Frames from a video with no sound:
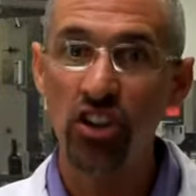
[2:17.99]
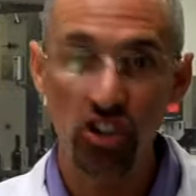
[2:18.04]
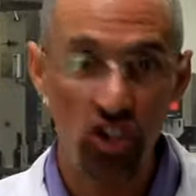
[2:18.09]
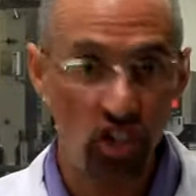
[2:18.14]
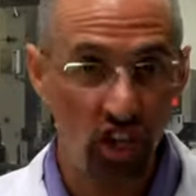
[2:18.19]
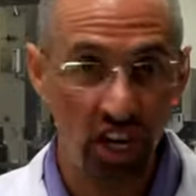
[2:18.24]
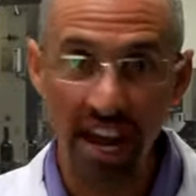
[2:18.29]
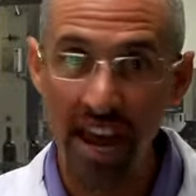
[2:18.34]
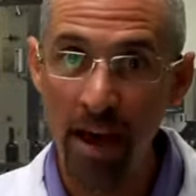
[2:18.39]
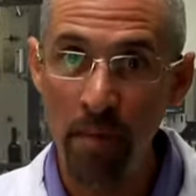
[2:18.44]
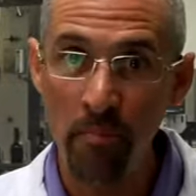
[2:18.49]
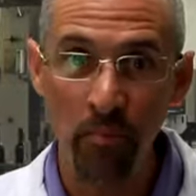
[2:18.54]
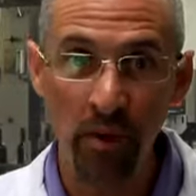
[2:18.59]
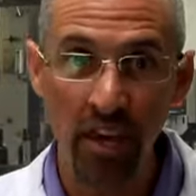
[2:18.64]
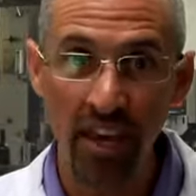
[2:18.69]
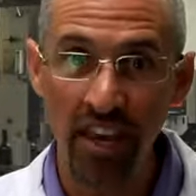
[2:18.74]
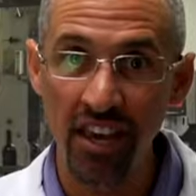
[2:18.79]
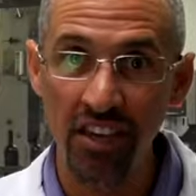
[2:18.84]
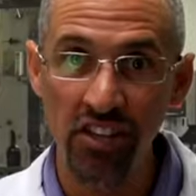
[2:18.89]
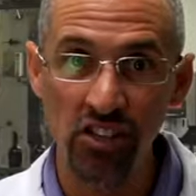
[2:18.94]

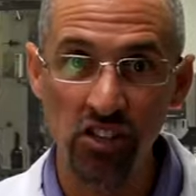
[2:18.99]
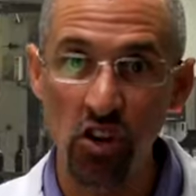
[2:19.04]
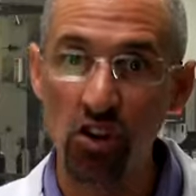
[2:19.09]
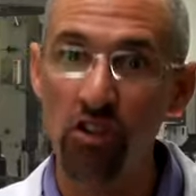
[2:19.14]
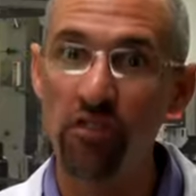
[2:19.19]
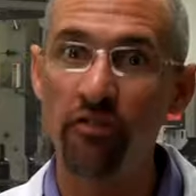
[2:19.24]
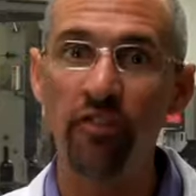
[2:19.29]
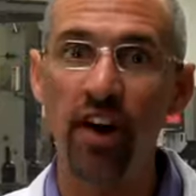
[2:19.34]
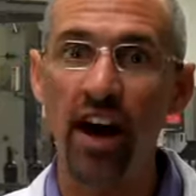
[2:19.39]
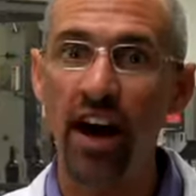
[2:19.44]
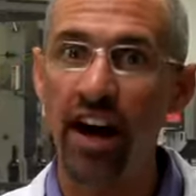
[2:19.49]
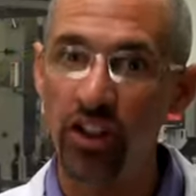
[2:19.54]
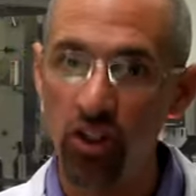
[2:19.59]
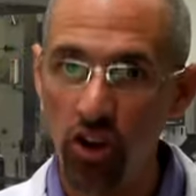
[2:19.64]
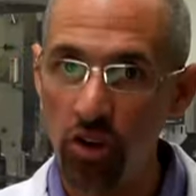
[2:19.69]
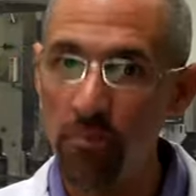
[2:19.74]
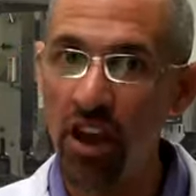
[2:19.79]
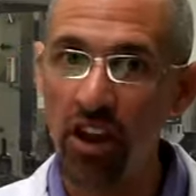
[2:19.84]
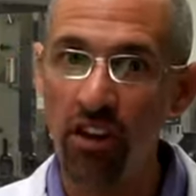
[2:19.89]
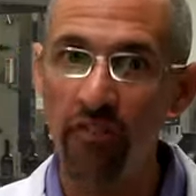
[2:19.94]
GMP certified,
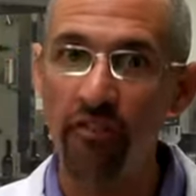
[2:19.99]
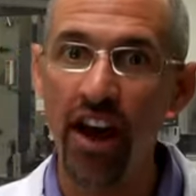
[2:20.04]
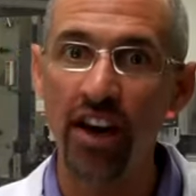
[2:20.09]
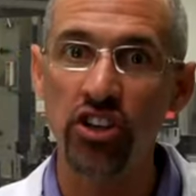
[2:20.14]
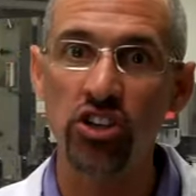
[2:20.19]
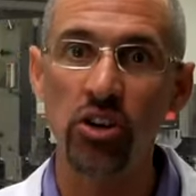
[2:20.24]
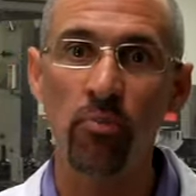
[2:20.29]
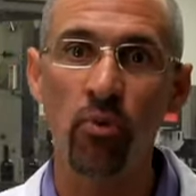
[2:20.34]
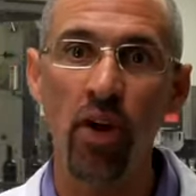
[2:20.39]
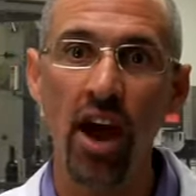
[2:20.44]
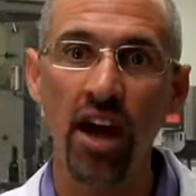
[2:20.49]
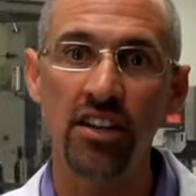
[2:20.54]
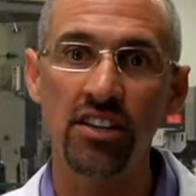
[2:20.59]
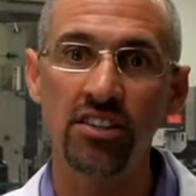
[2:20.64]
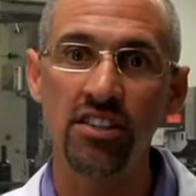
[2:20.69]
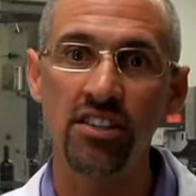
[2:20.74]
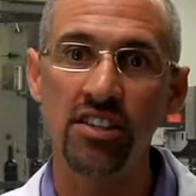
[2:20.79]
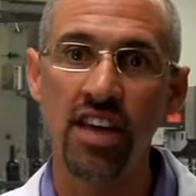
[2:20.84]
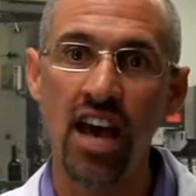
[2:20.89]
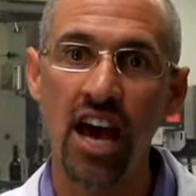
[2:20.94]
good manufacturing
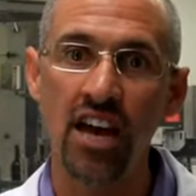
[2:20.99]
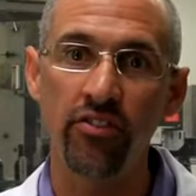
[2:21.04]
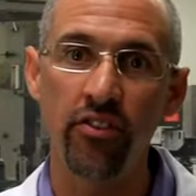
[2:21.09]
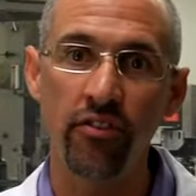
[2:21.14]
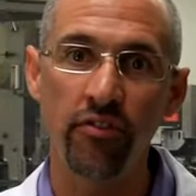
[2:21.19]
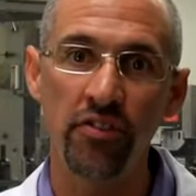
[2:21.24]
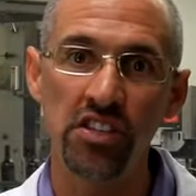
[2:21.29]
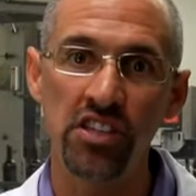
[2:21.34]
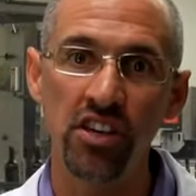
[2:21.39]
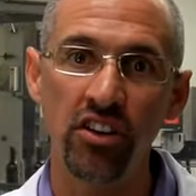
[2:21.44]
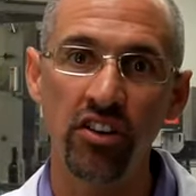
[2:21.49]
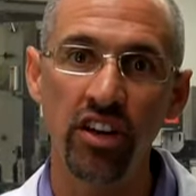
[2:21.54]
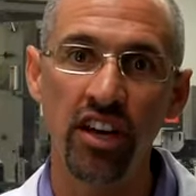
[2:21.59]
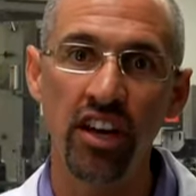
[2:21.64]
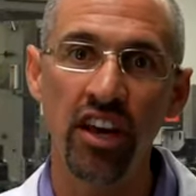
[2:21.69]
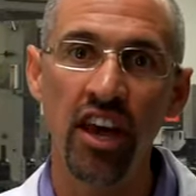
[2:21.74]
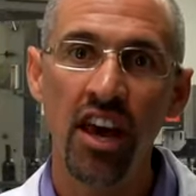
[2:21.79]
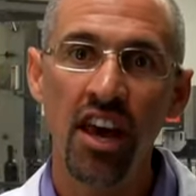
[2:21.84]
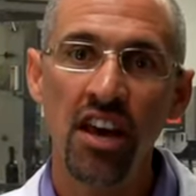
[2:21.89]
practices kind of a facility.